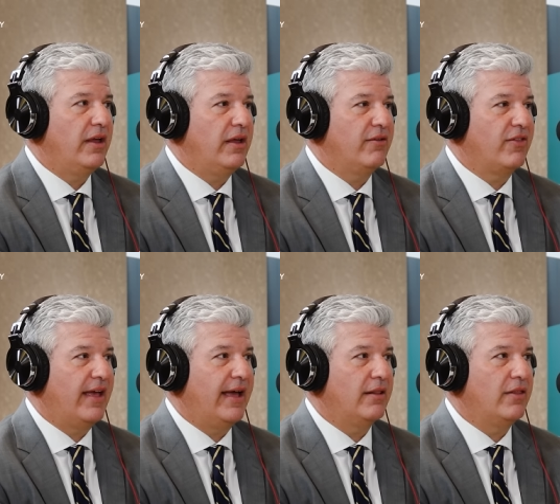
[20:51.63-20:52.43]
is
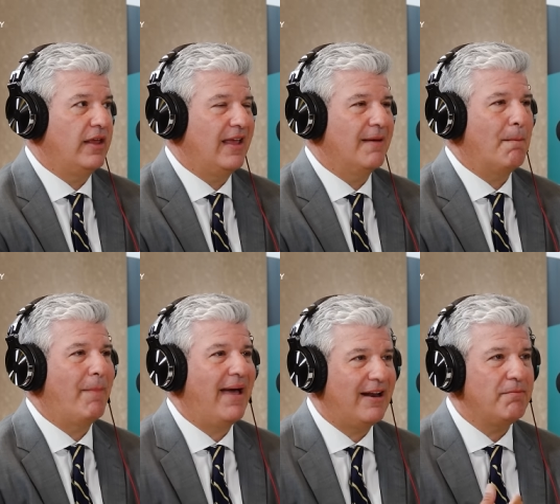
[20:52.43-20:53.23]
that the
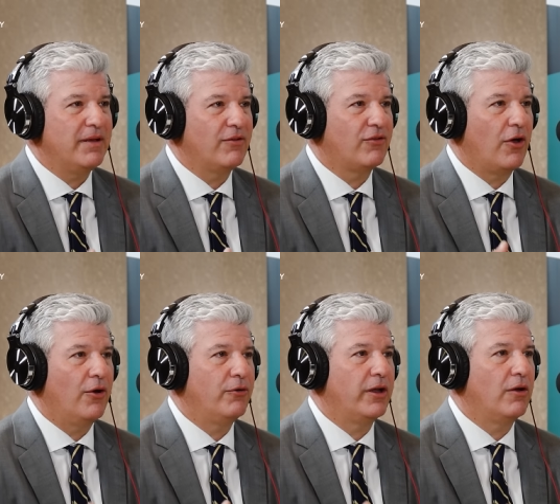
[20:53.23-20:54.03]
impediments to
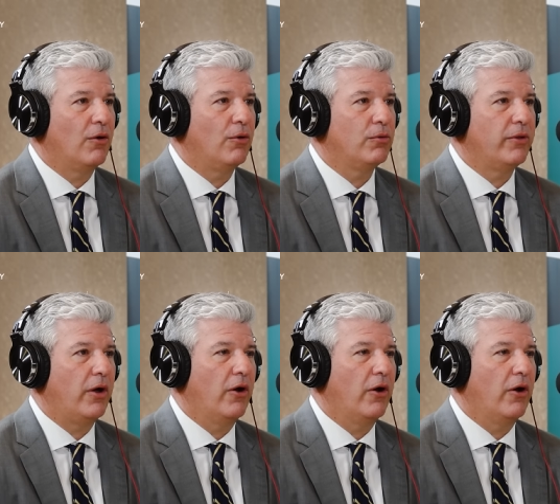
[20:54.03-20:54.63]
owning gold